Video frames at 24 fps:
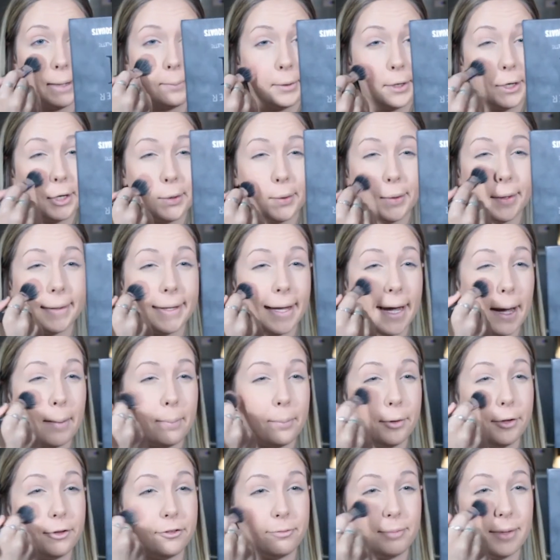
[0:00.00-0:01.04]
I'm going to go on the
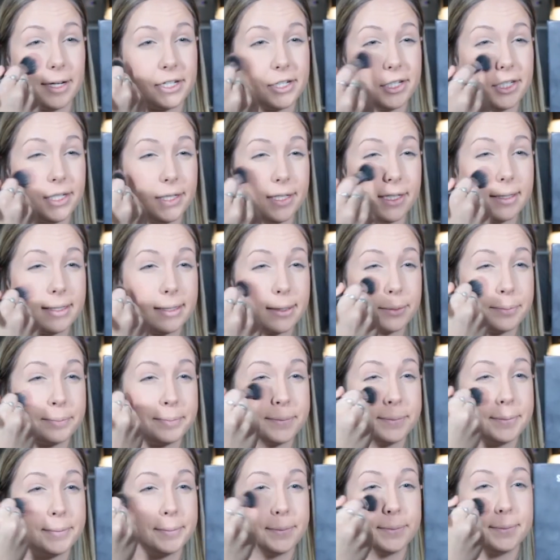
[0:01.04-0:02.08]
apple of my cheeks,
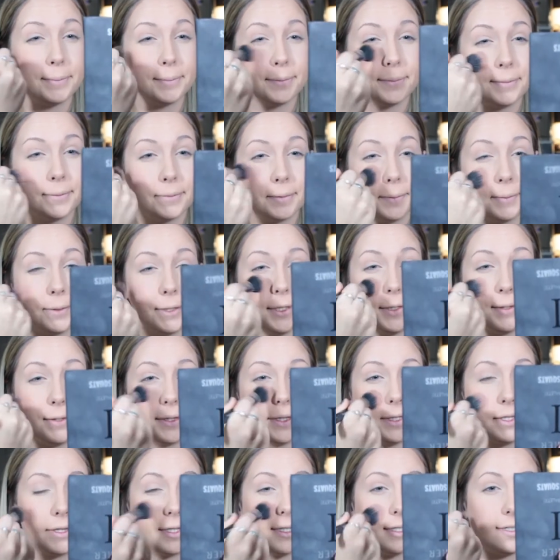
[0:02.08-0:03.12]
where you
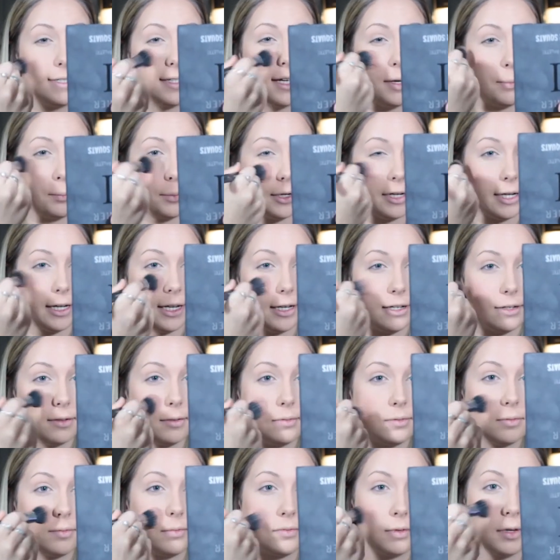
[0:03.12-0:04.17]
think the sun would hit.
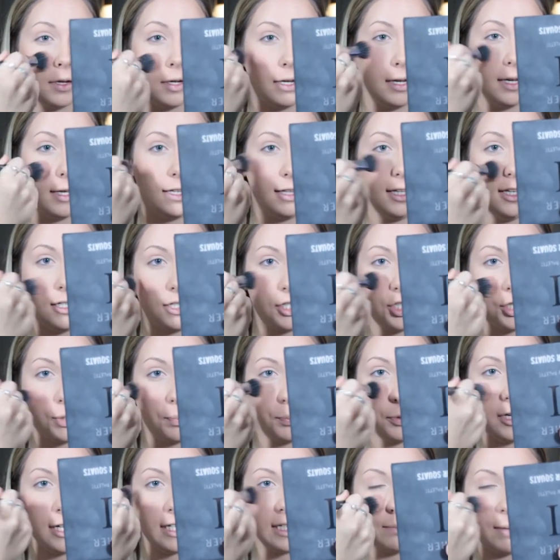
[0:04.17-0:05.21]
This just
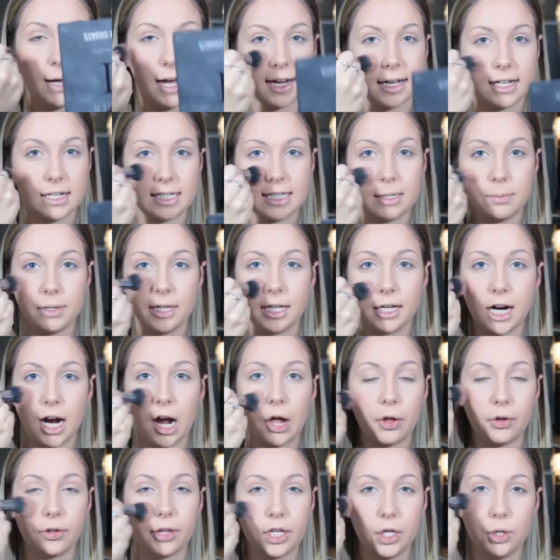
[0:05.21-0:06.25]
brings back in some of the
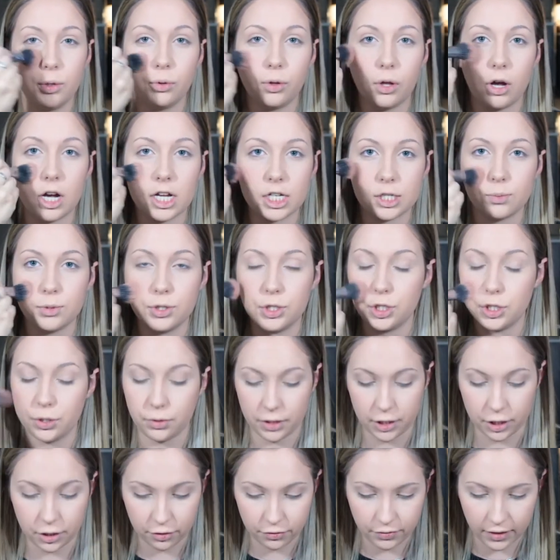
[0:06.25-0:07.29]
color that you lost when
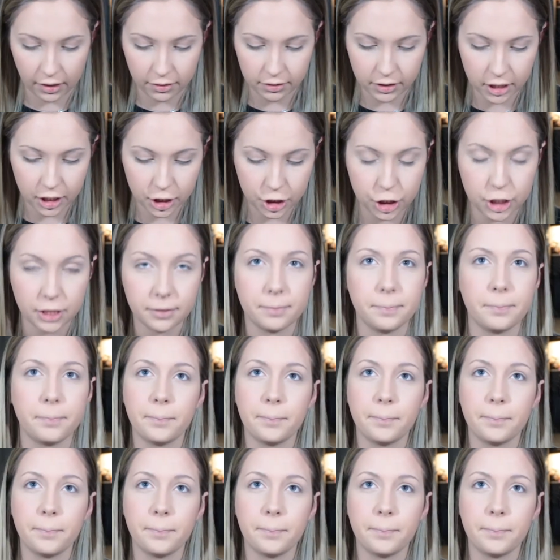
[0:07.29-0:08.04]
doing your foundation.